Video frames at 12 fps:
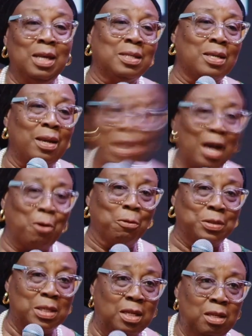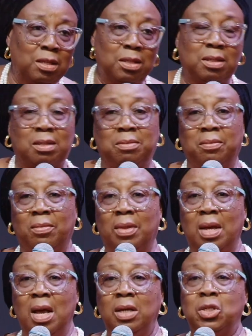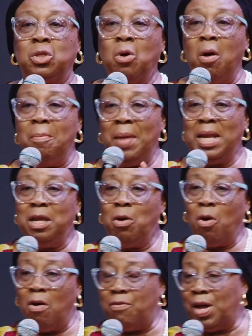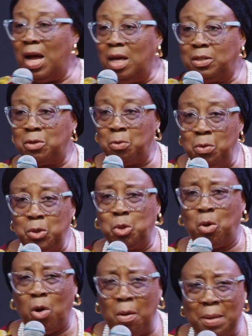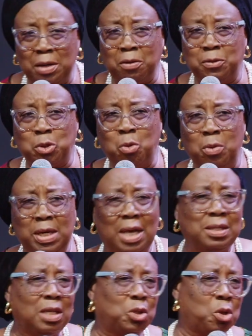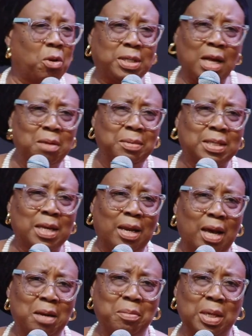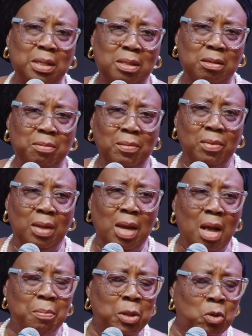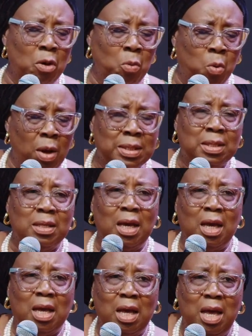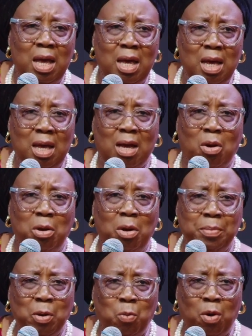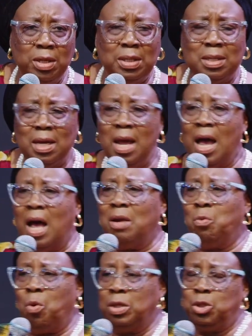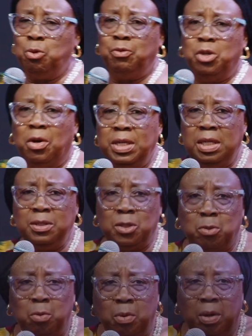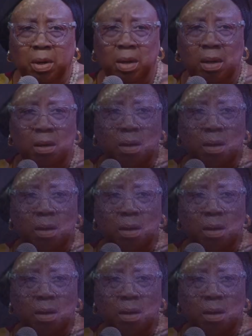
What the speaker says: It's lack of skills. So many of our schools, you come out of school, there's a total misalignment between what the economy wants and what you've done in school.